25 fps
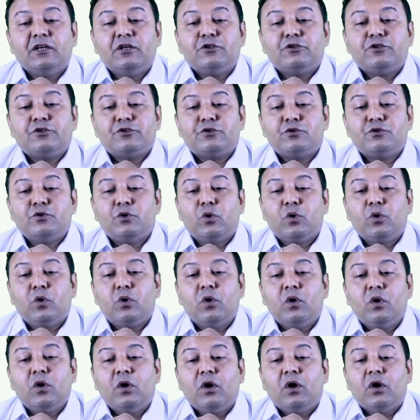
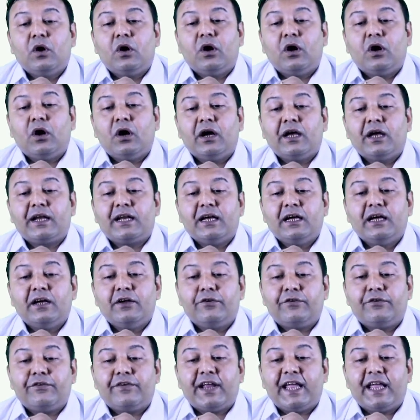snow or
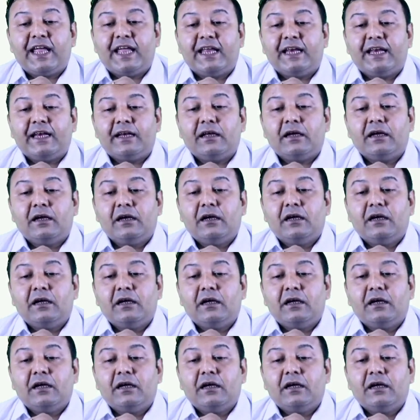rain,